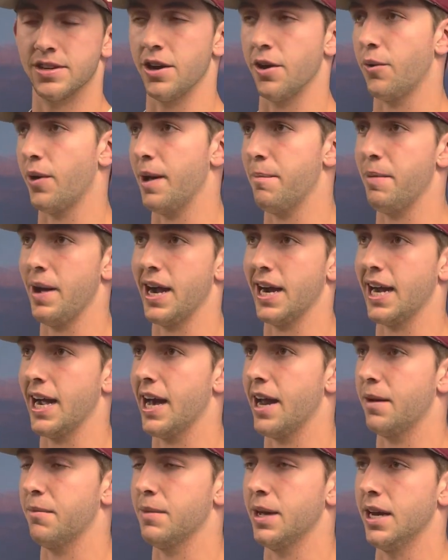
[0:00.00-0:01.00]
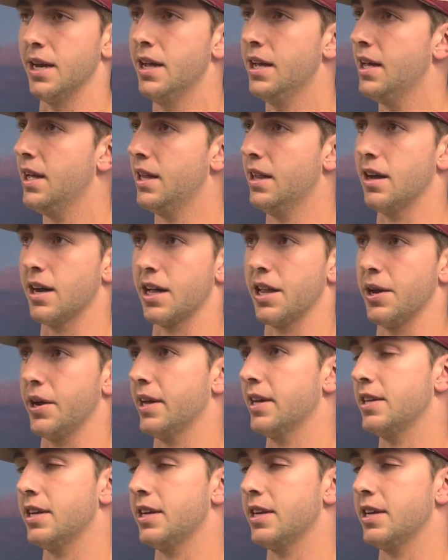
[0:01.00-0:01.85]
go right back at them, and luckily,